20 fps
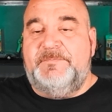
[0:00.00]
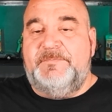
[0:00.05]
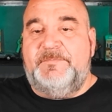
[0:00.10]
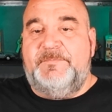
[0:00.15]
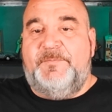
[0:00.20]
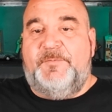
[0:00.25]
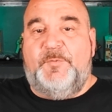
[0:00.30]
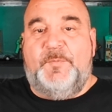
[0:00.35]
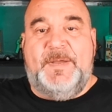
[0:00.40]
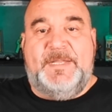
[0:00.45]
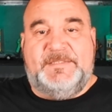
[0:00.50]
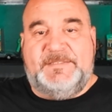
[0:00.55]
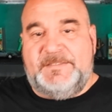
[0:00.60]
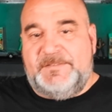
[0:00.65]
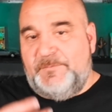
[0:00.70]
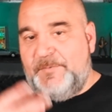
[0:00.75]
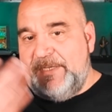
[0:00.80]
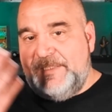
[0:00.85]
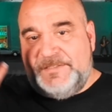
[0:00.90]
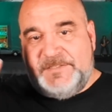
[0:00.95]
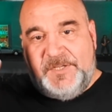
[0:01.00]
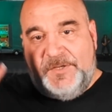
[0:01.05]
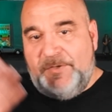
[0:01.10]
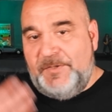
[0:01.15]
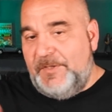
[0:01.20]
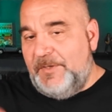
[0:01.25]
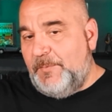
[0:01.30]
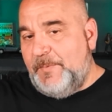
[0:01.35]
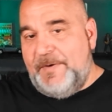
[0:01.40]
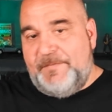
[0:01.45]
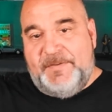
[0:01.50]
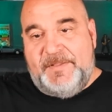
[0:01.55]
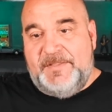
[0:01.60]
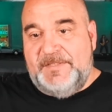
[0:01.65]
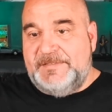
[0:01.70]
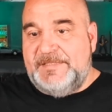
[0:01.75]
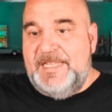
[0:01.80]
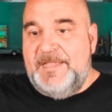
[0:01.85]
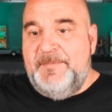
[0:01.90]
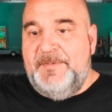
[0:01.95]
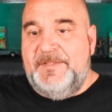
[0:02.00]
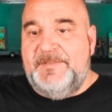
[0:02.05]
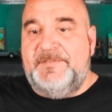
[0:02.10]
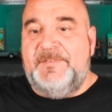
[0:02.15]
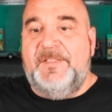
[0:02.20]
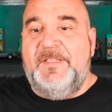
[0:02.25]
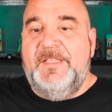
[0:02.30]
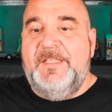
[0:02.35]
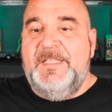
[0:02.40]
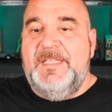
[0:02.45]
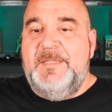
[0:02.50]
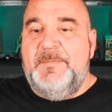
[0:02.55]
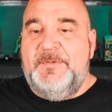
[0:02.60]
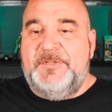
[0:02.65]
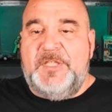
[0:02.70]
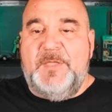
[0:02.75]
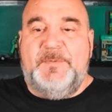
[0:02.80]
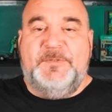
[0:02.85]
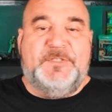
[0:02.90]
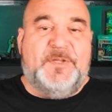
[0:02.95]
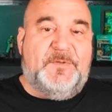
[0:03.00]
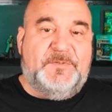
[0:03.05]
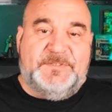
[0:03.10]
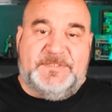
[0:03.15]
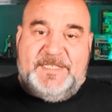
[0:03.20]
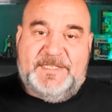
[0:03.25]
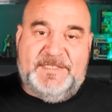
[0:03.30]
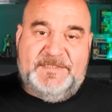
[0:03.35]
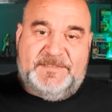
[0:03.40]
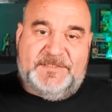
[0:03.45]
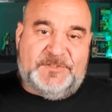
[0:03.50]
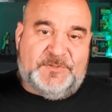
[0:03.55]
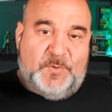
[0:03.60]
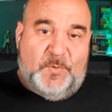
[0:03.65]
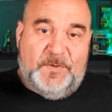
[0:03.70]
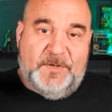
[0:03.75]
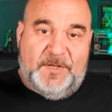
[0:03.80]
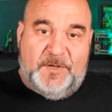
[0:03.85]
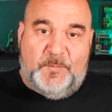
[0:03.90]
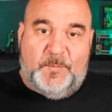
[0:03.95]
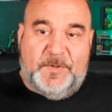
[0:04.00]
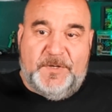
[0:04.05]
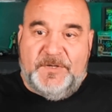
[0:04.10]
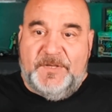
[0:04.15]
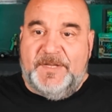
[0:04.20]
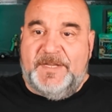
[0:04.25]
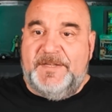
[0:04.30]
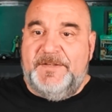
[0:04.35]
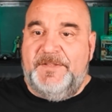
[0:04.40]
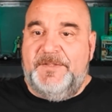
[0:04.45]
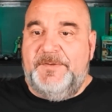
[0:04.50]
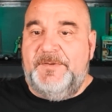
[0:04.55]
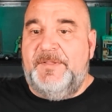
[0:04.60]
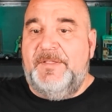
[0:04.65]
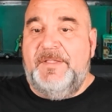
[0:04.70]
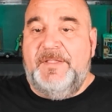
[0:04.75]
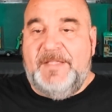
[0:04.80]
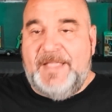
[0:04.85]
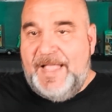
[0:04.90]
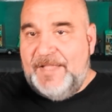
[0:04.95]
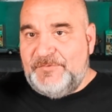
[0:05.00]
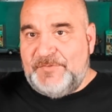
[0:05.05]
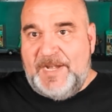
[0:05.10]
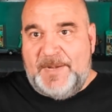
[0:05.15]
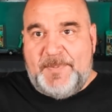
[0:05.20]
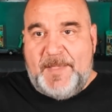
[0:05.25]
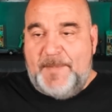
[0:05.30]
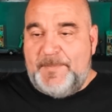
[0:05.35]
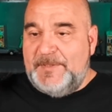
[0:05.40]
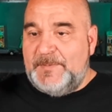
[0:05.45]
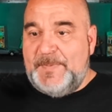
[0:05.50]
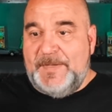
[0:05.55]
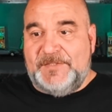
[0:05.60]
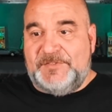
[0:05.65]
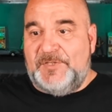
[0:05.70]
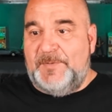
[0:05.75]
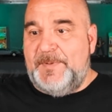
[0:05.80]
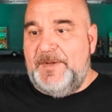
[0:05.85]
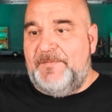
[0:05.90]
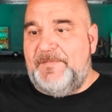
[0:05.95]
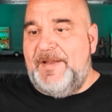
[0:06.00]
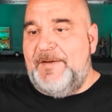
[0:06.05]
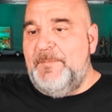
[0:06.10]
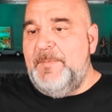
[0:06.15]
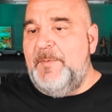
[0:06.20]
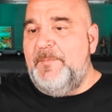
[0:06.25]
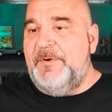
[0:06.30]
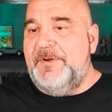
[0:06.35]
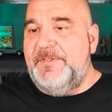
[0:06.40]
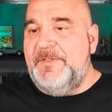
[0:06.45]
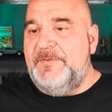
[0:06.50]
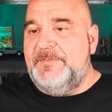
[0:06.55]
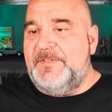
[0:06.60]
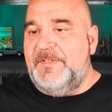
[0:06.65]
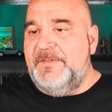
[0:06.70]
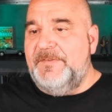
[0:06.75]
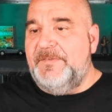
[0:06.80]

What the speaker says: Red Skull or whatever the hell his name is. But Toby Jones is a short, little, weird-looking dude. I'll try to pop his picture up here if I remember to do so.